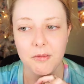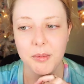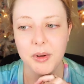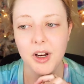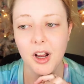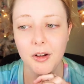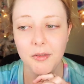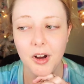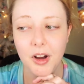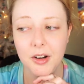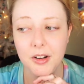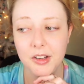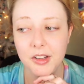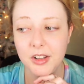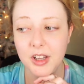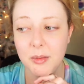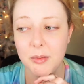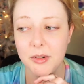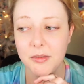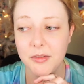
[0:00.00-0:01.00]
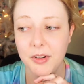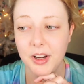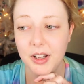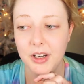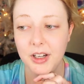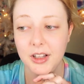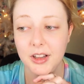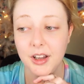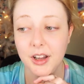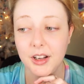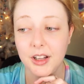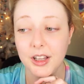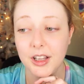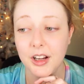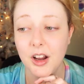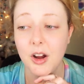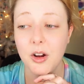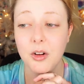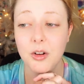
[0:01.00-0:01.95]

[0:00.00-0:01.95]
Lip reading: but I've honestly been finding that like a